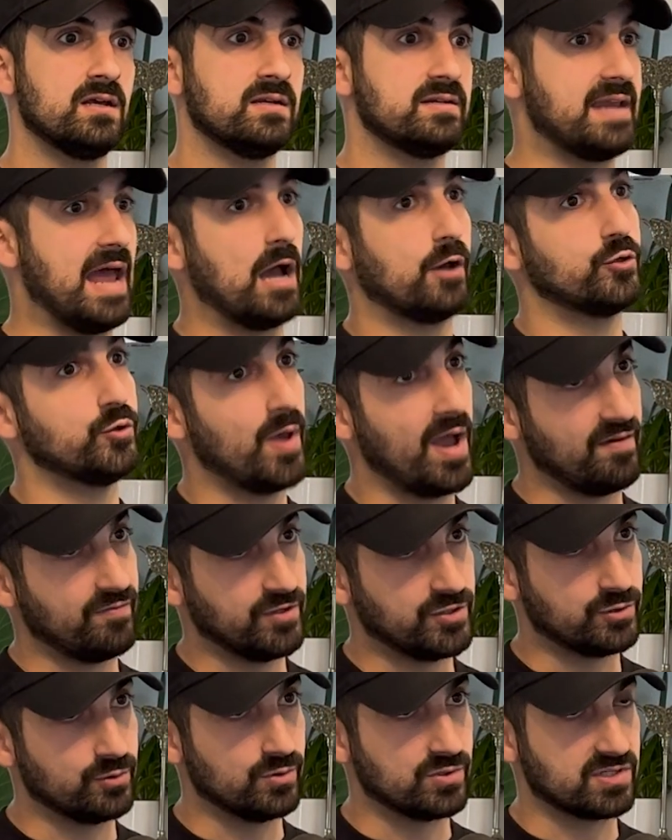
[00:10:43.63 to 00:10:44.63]
Now you have the
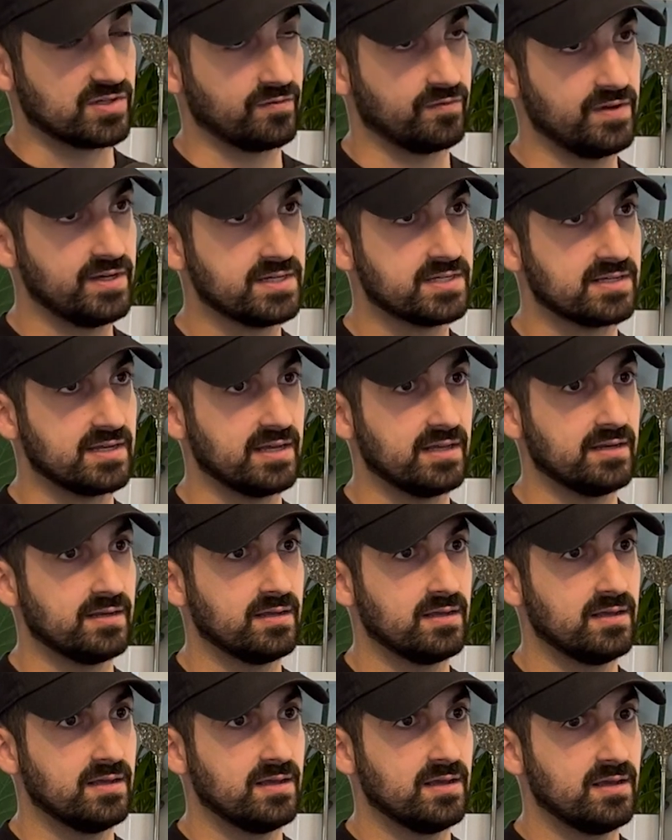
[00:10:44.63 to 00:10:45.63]
tools to fix it,
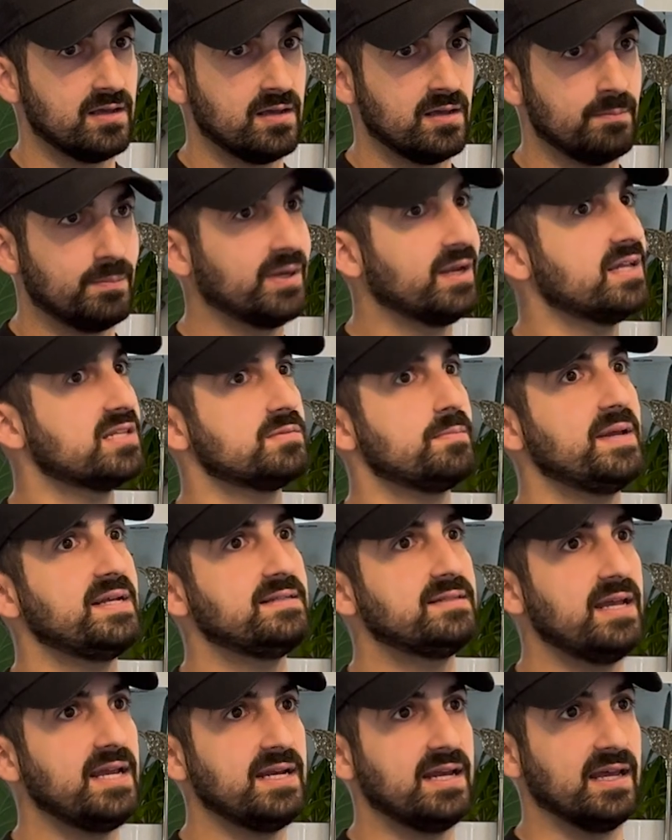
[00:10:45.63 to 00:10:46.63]
but let's
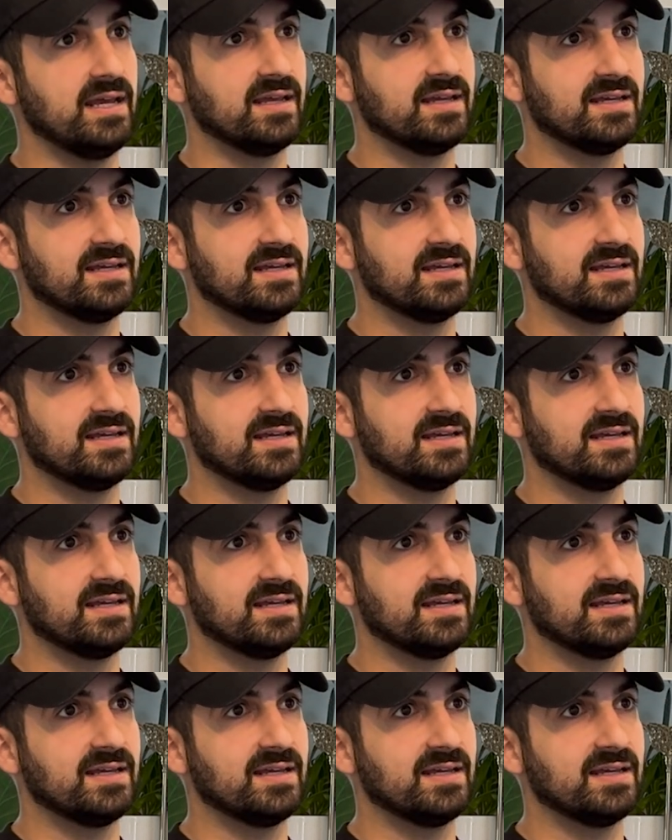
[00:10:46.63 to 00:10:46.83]
maintain it.